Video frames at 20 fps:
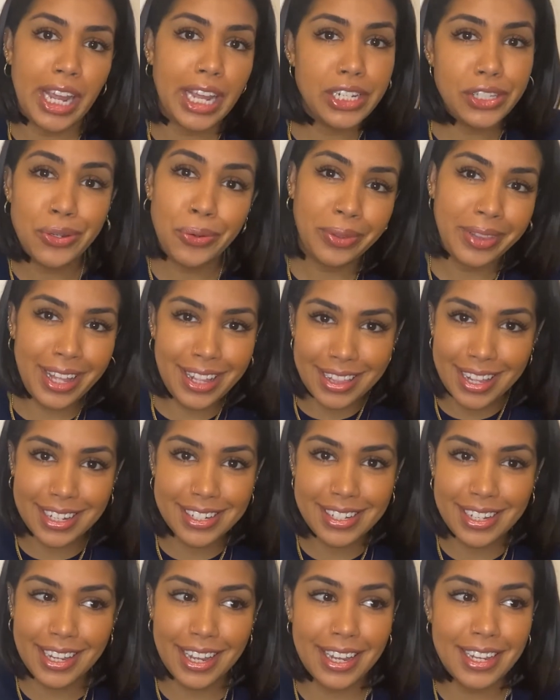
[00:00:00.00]
I don't think that's
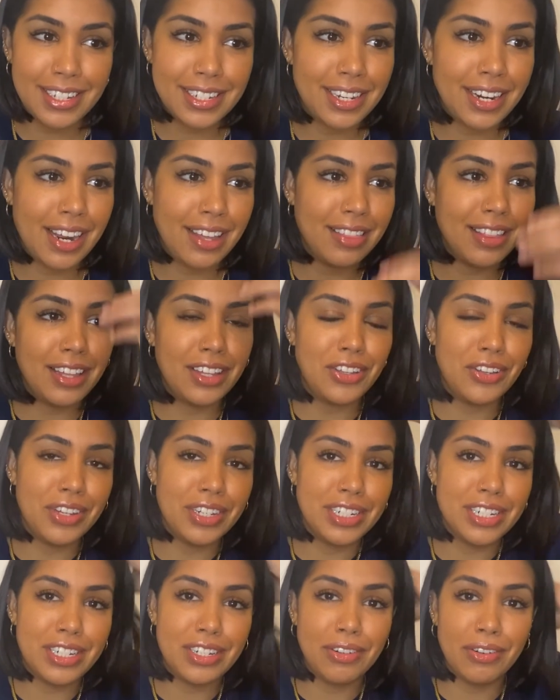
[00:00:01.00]
the case, and I think you can
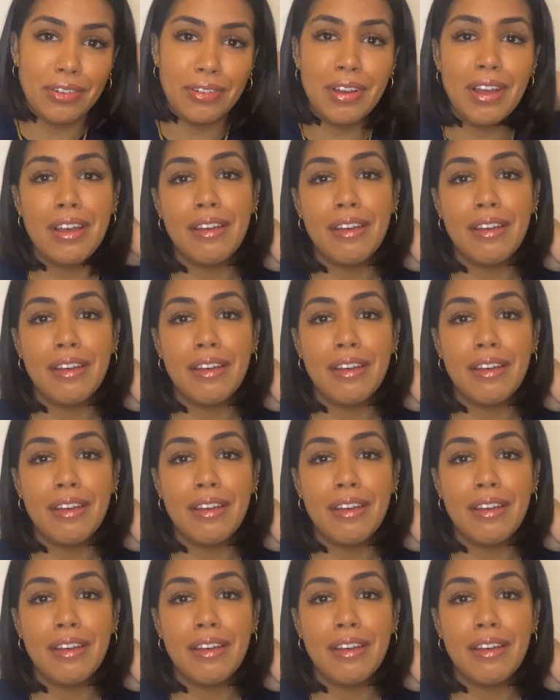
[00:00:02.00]
still